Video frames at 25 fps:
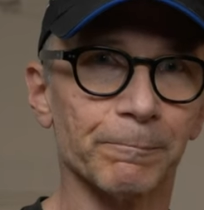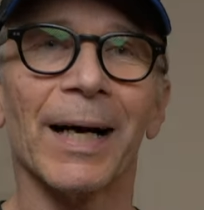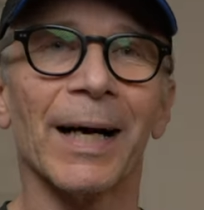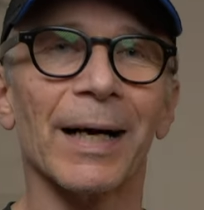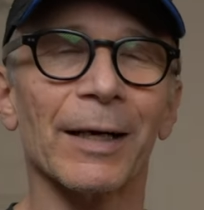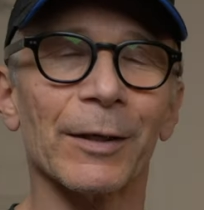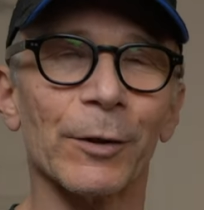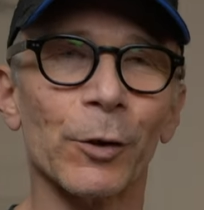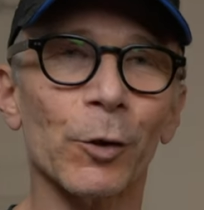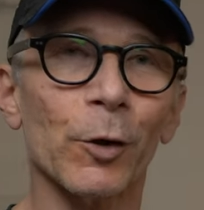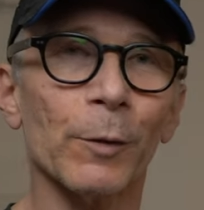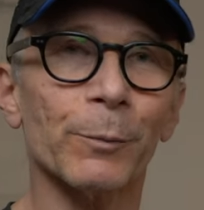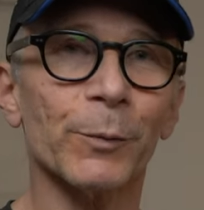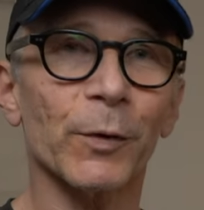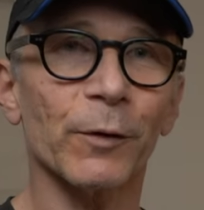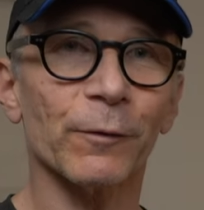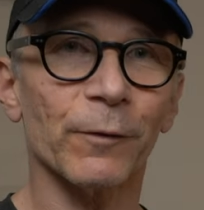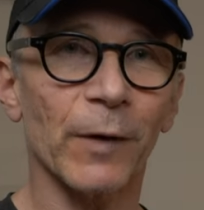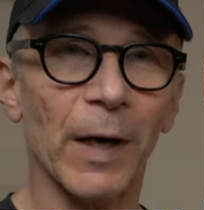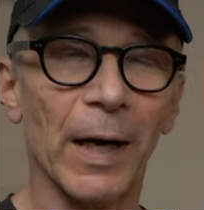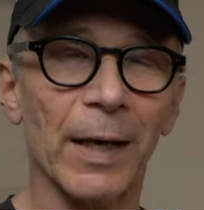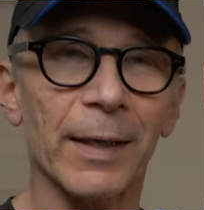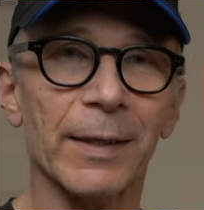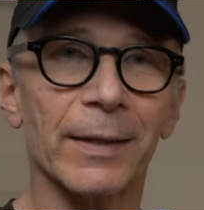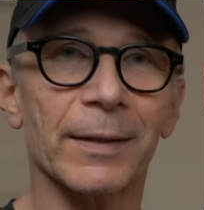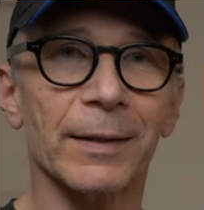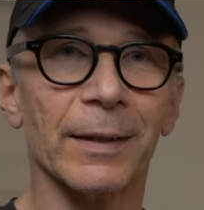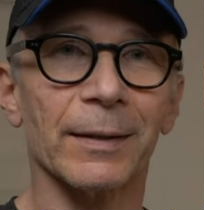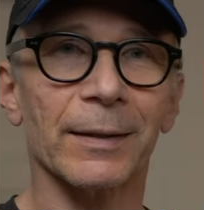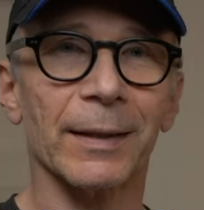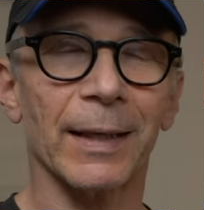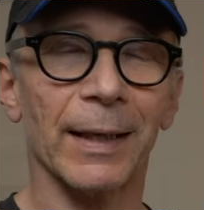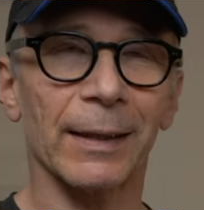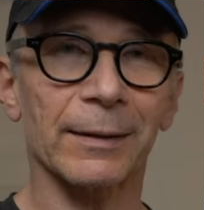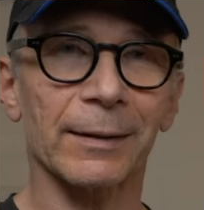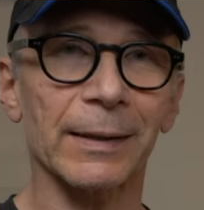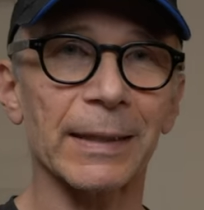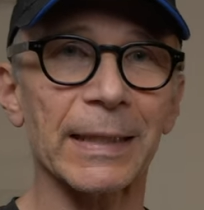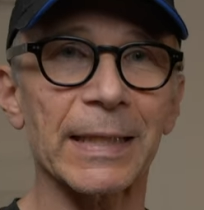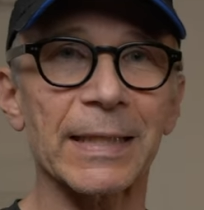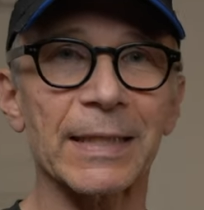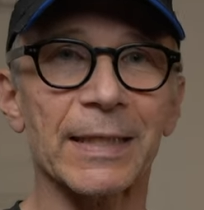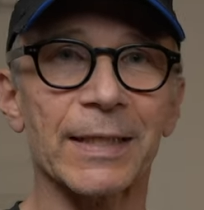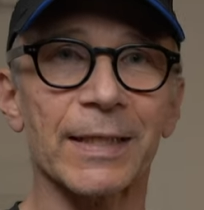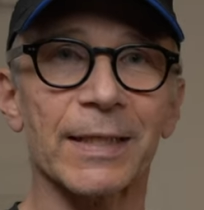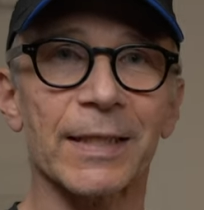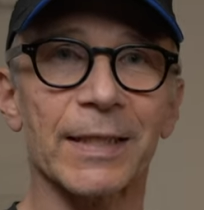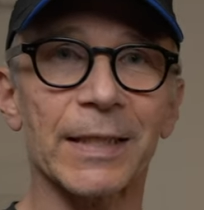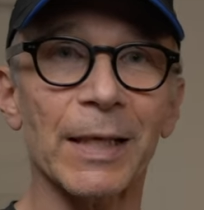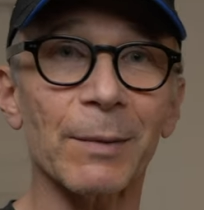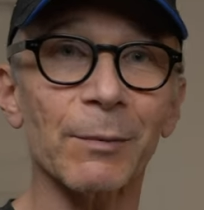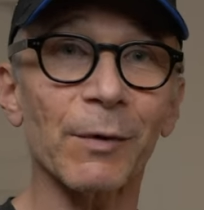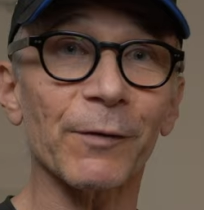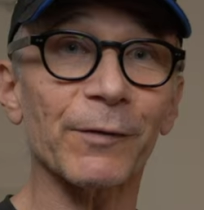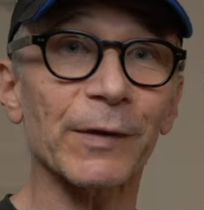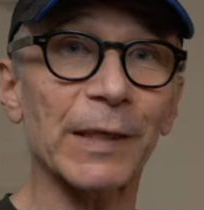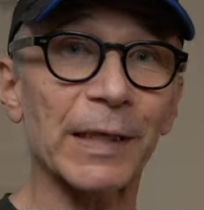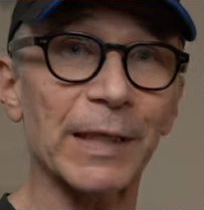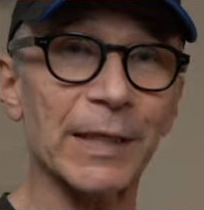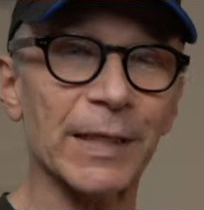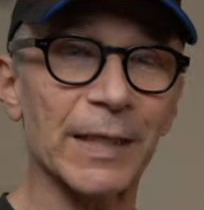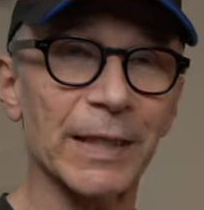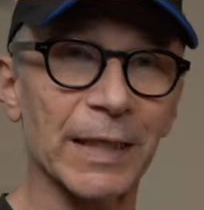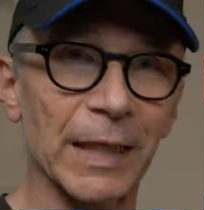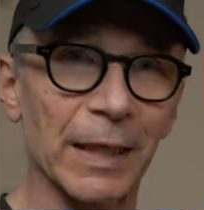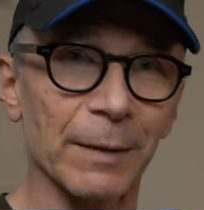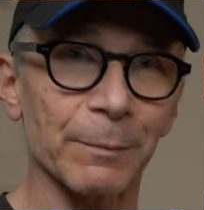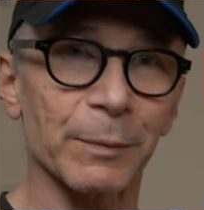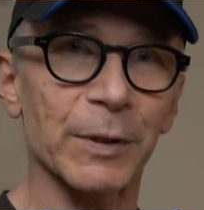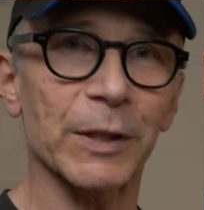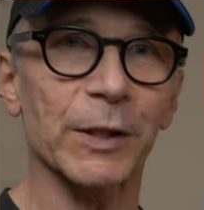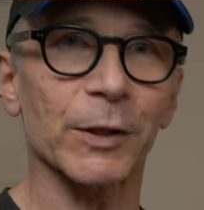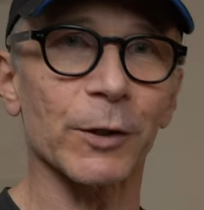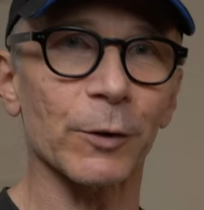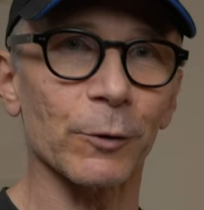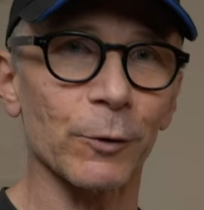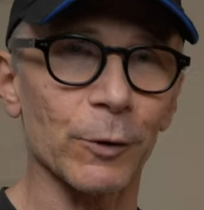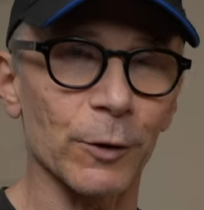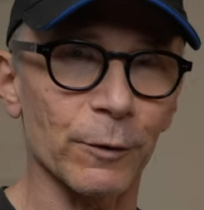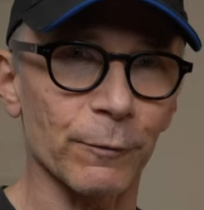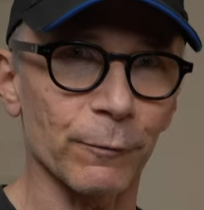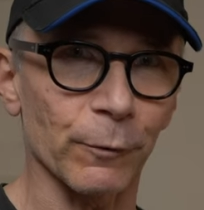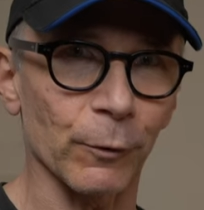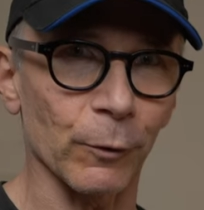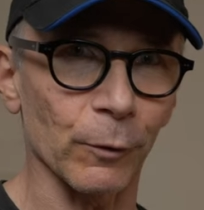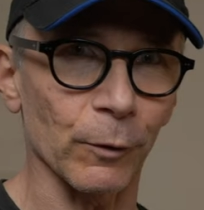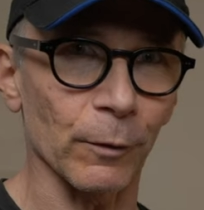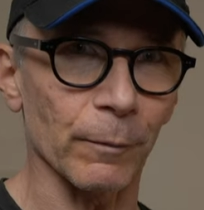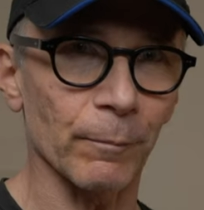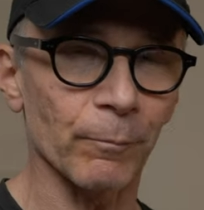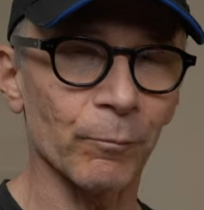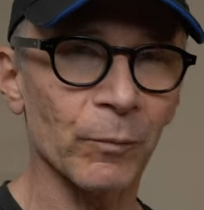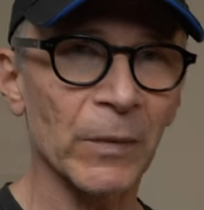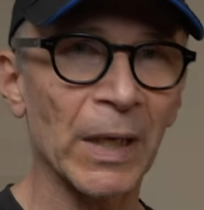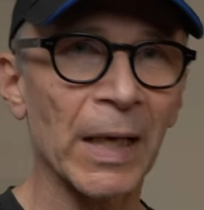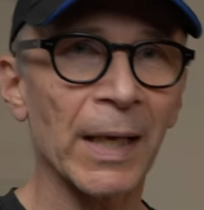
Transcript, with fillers: I hope you find at least some of these tips useful.